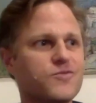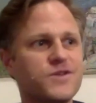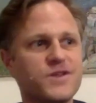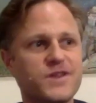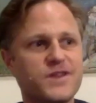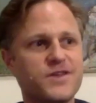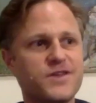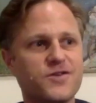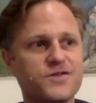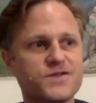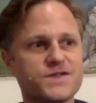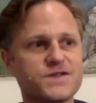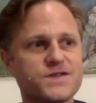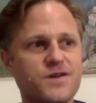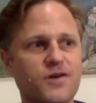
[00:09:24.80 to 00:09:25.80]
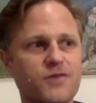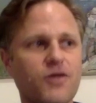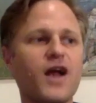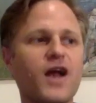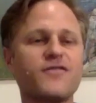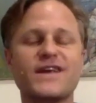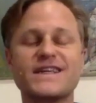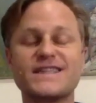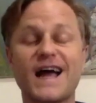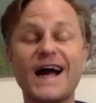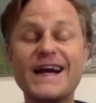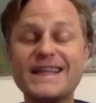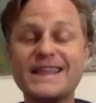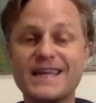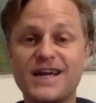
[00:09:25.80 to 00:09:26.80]
there's a lot of
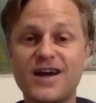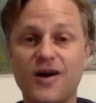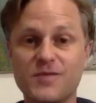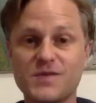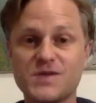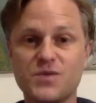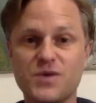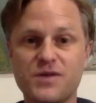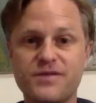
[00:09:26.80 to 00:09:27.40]
anxiety that comes with,